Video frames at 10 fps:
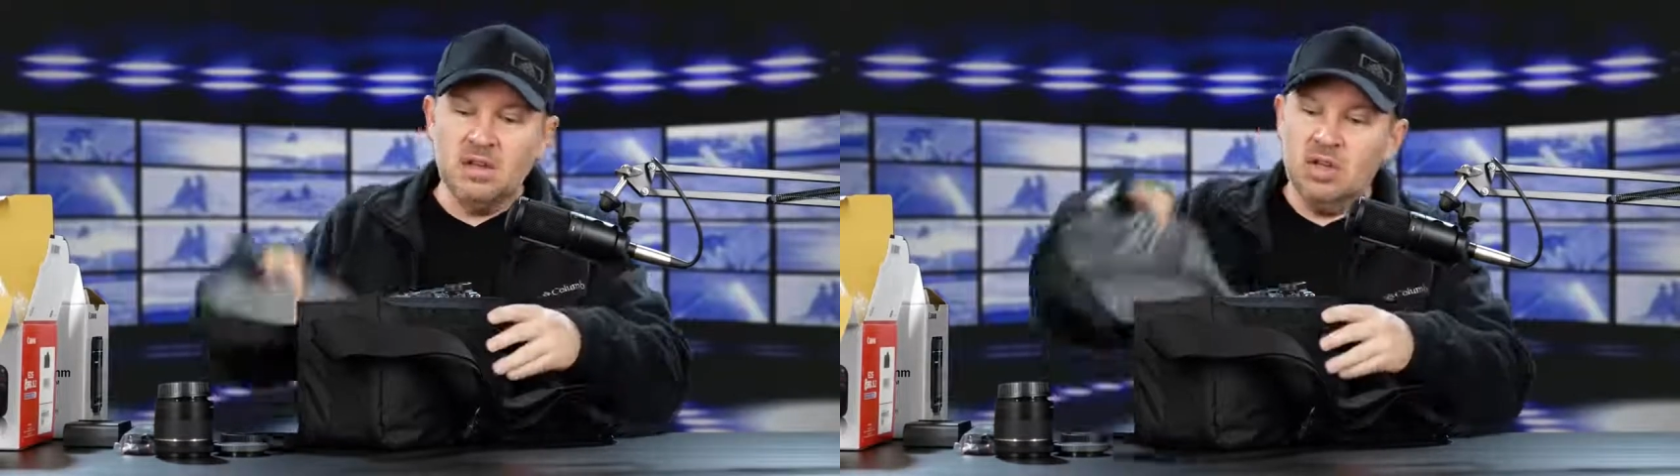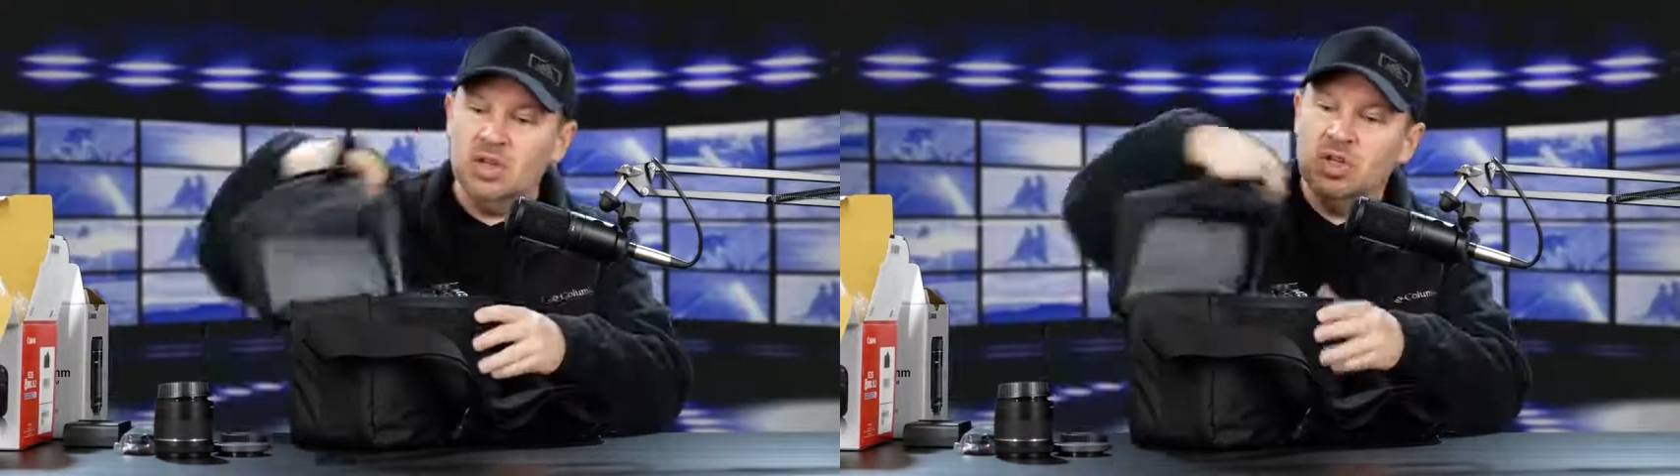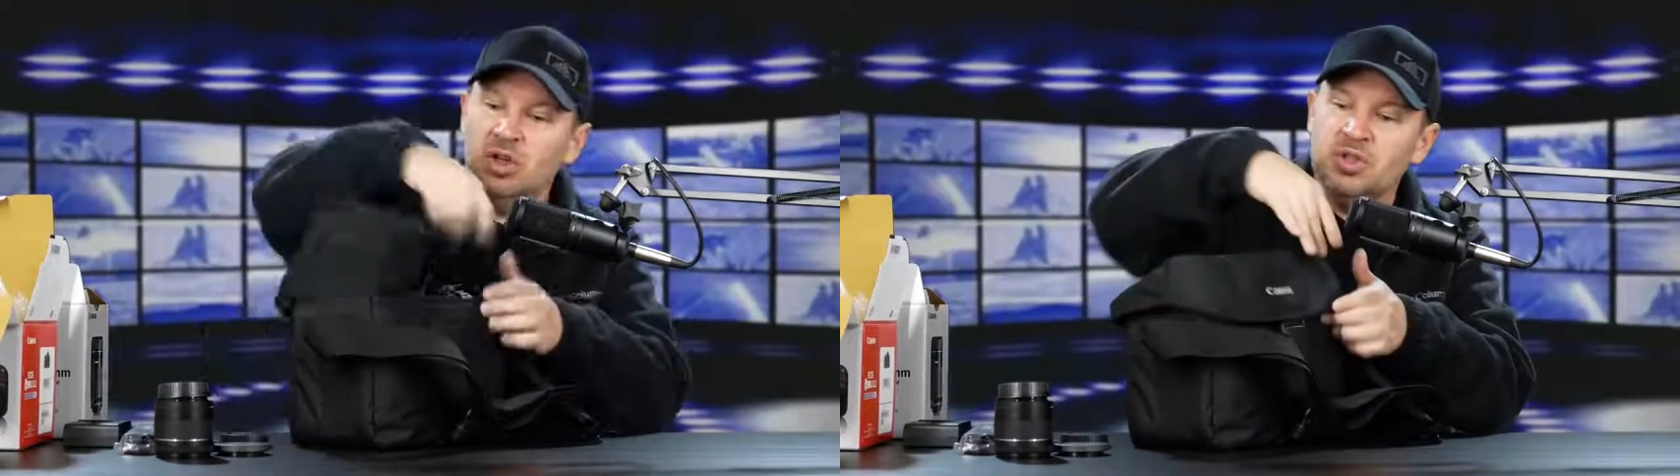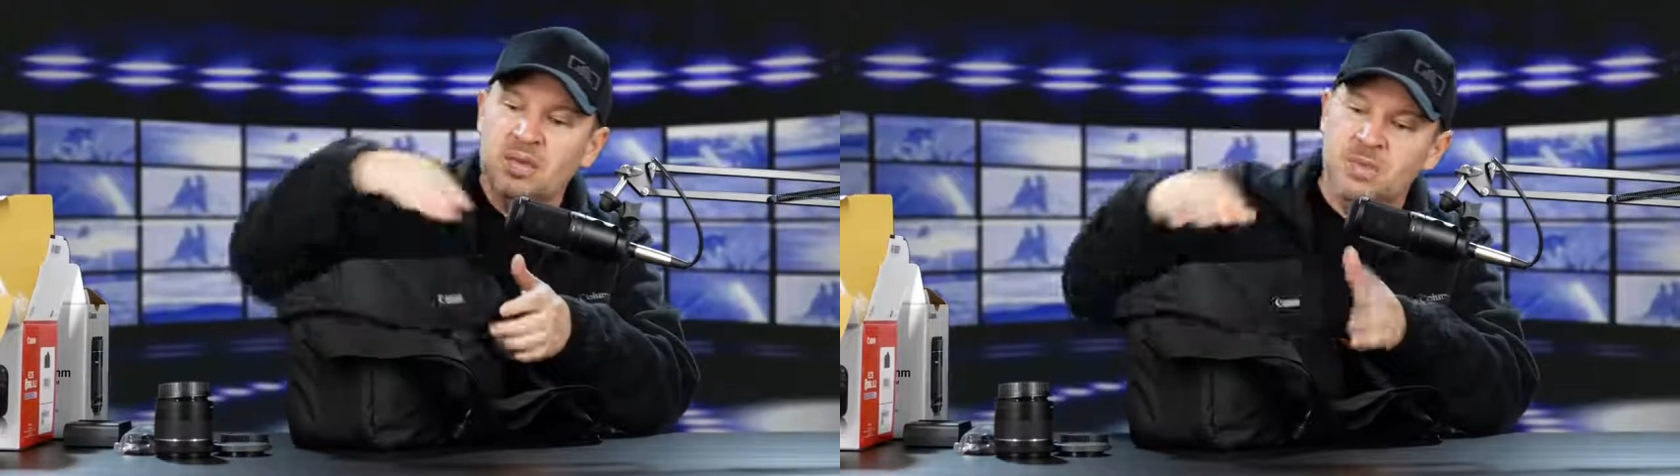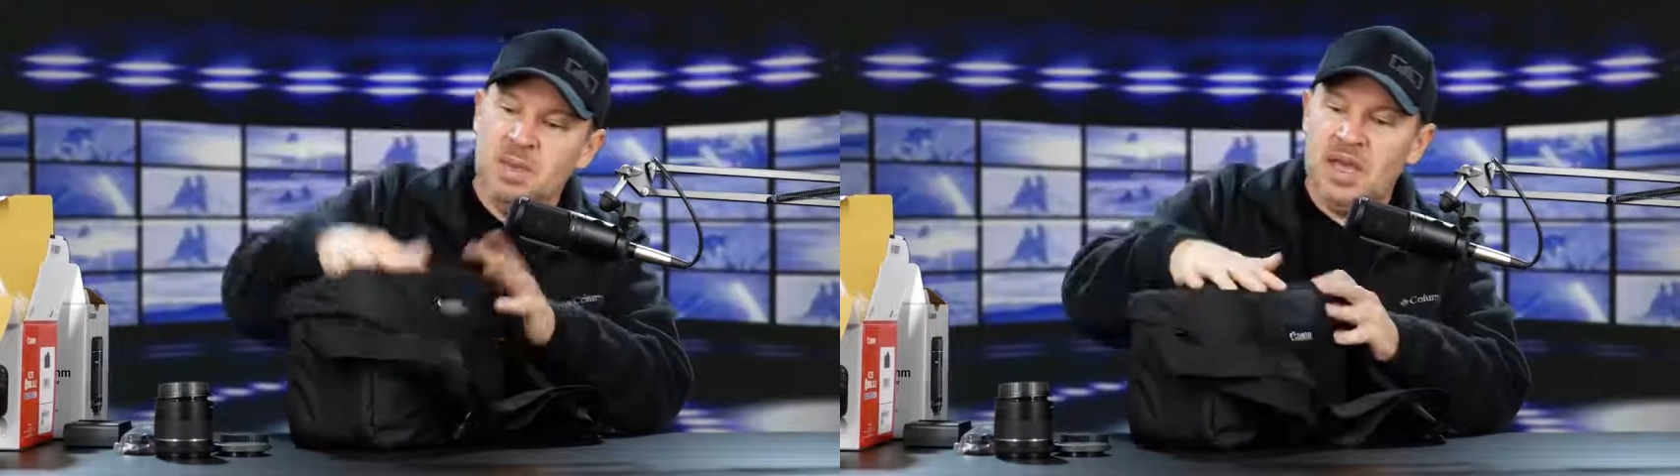And you could close
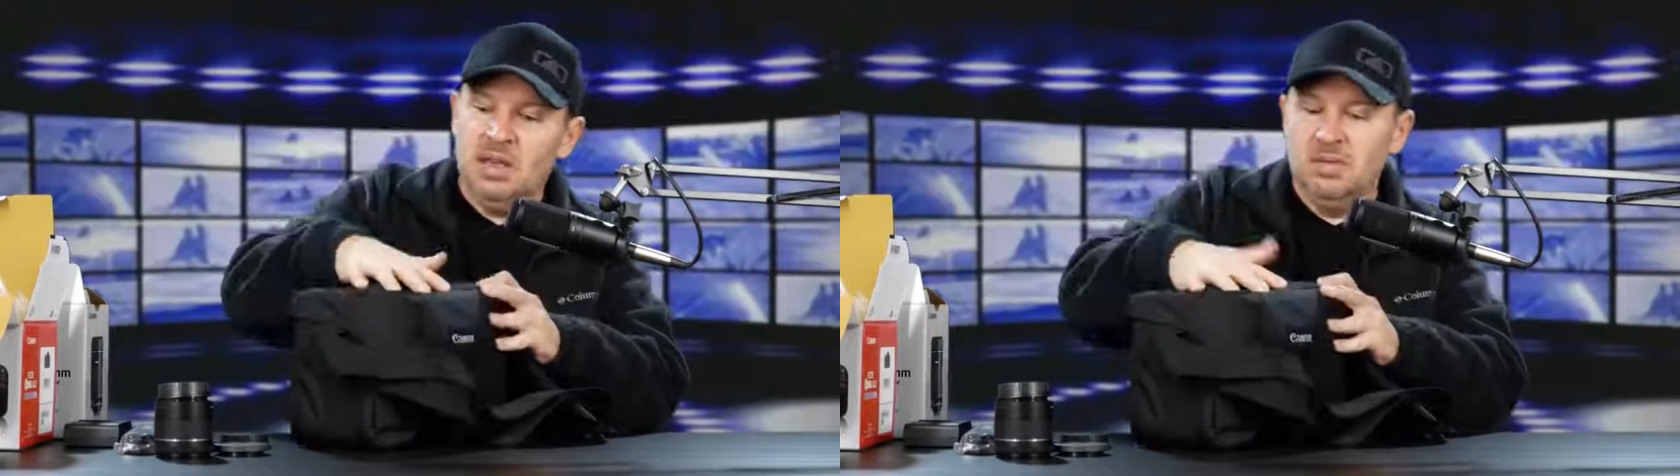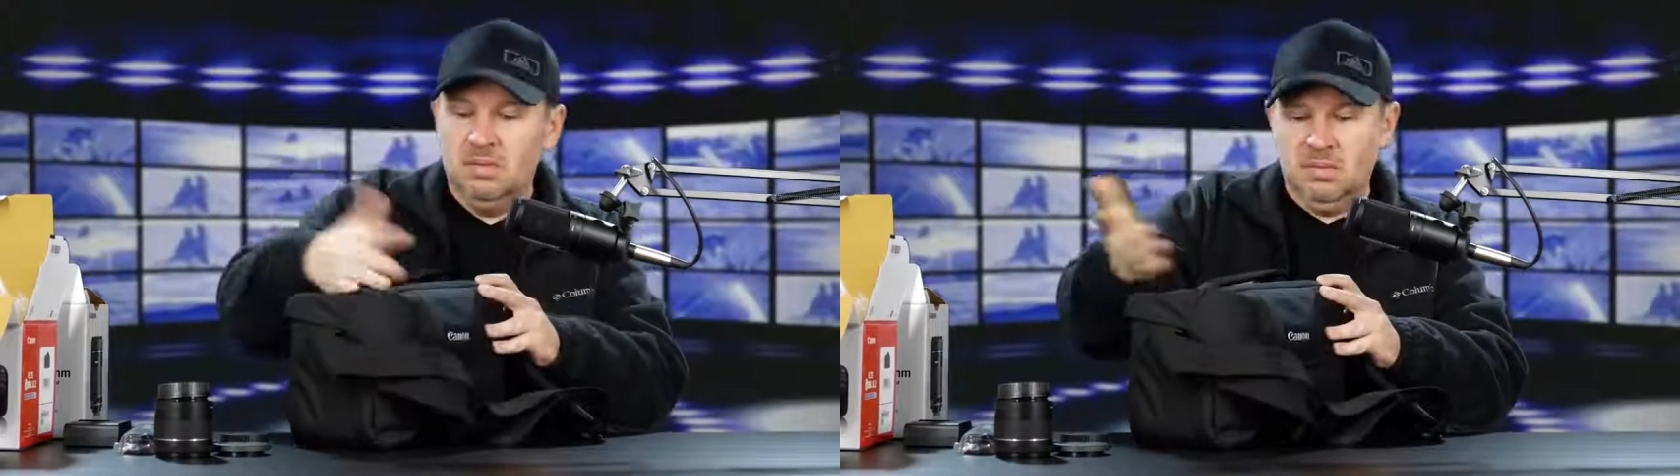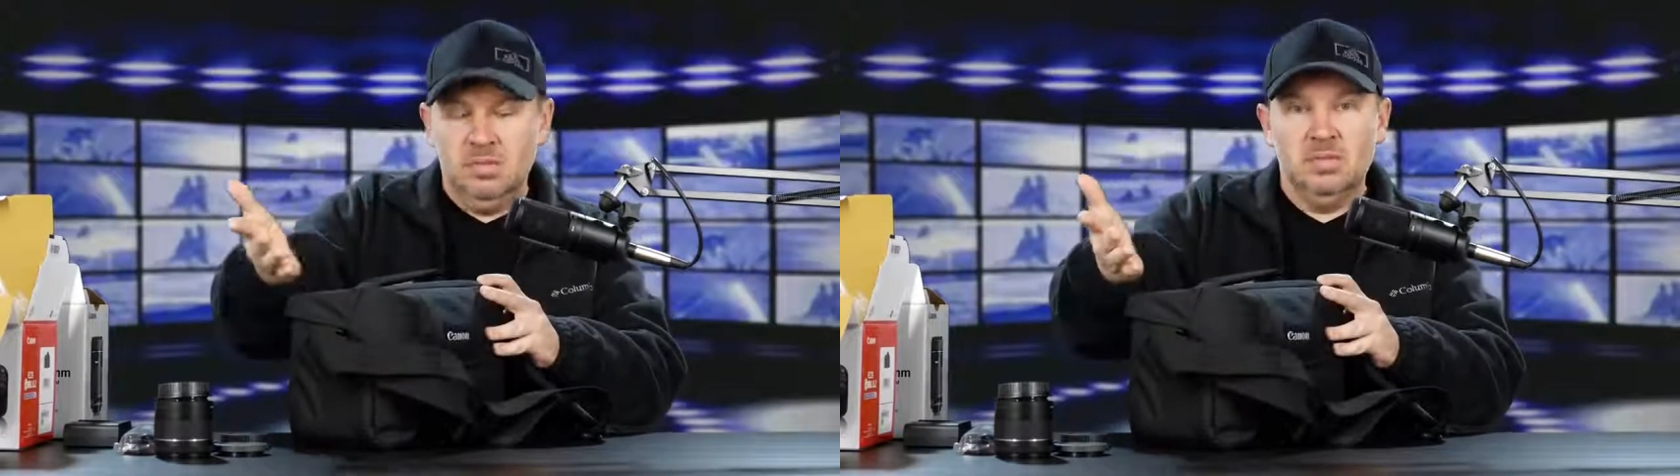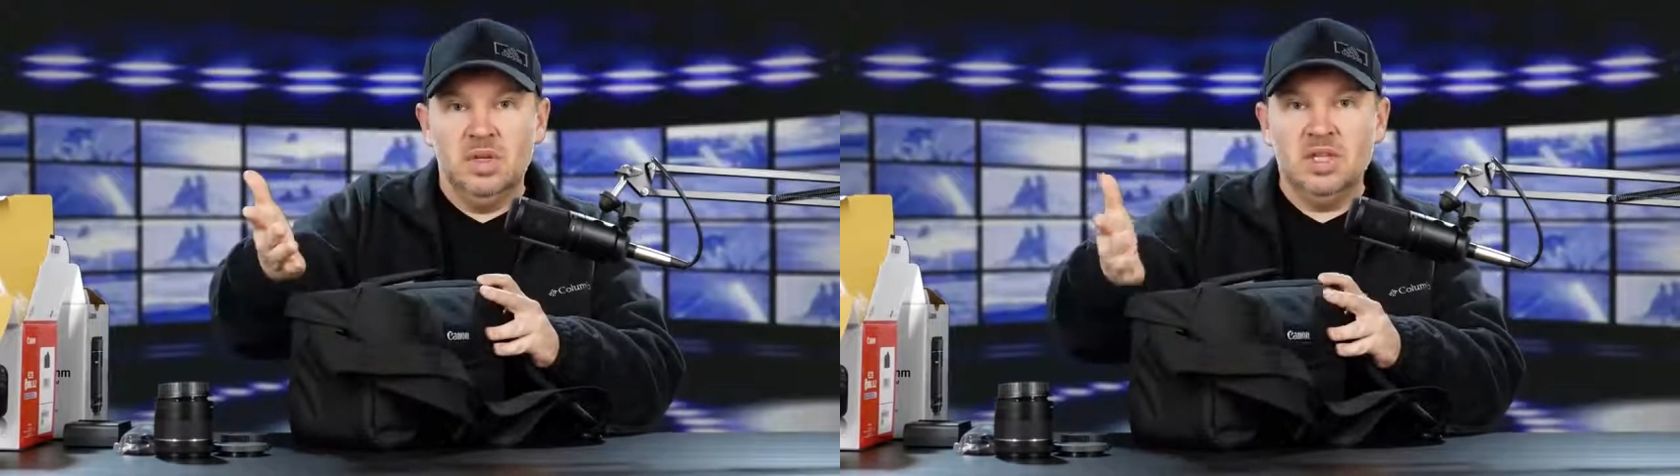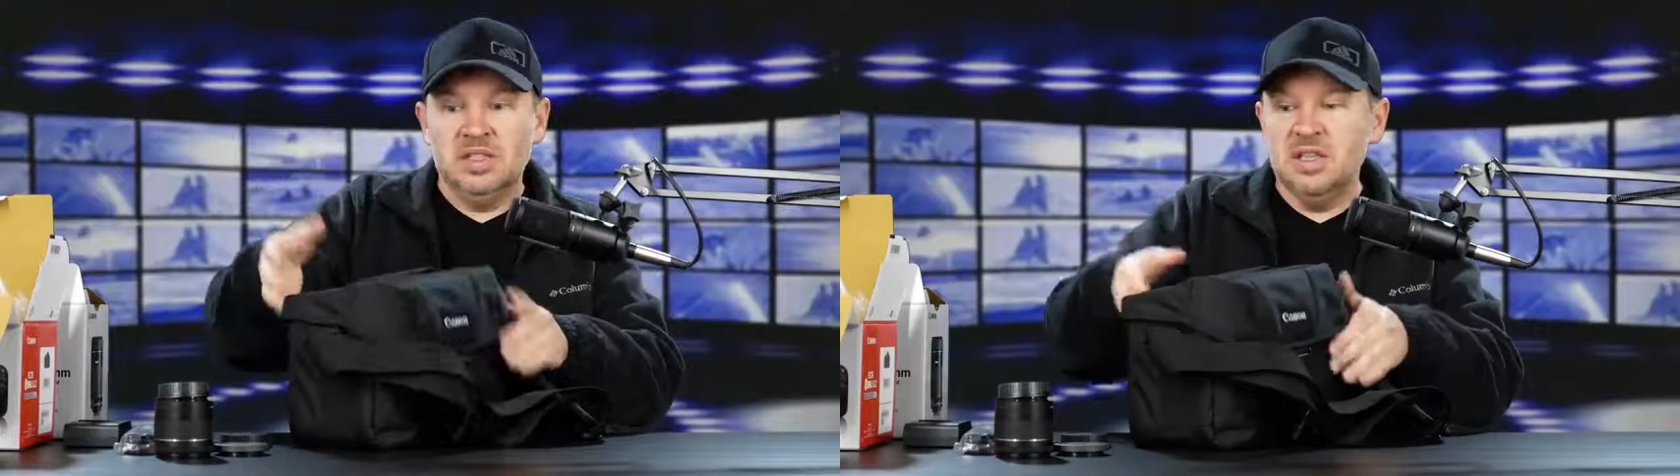up the bag,
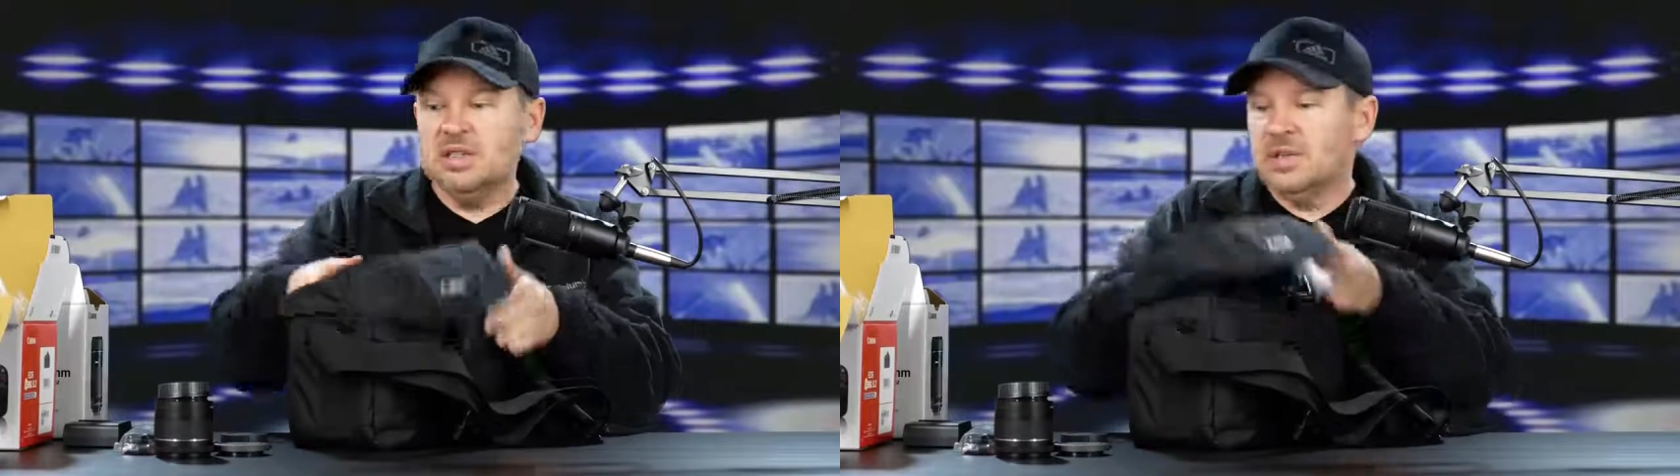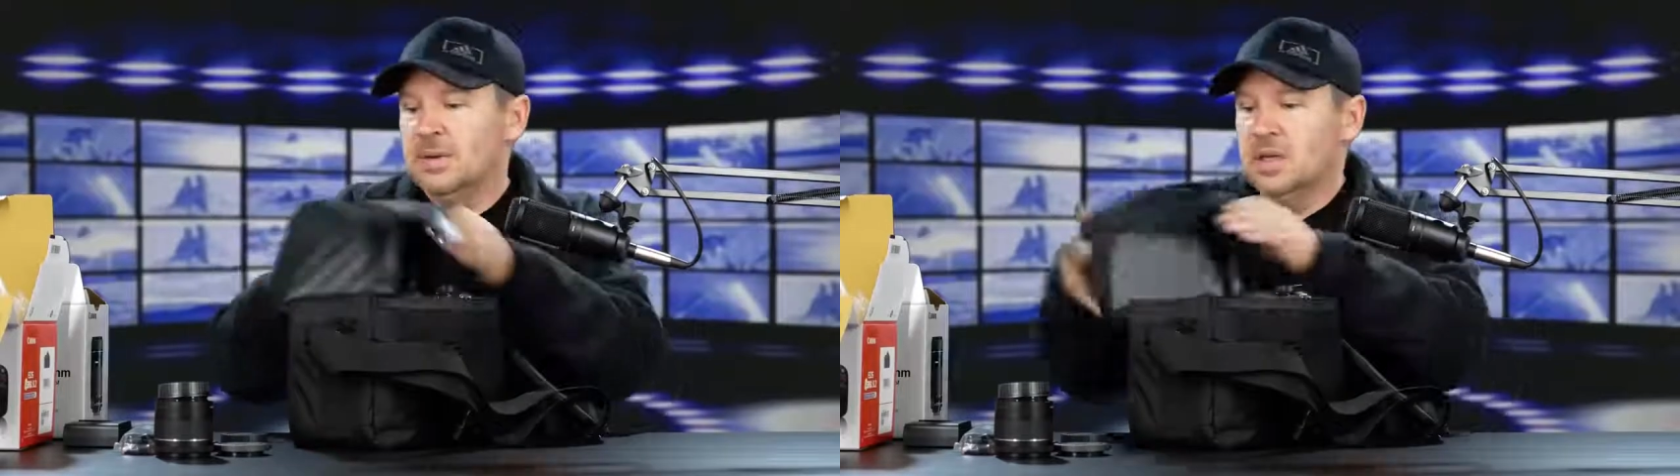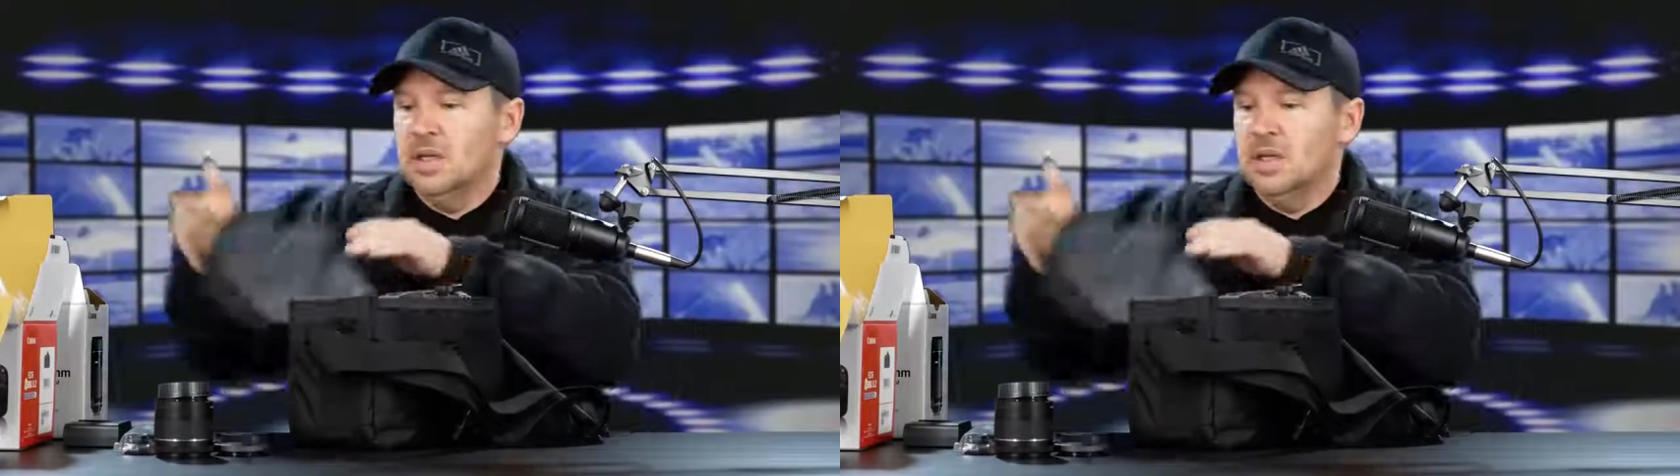and it's decent.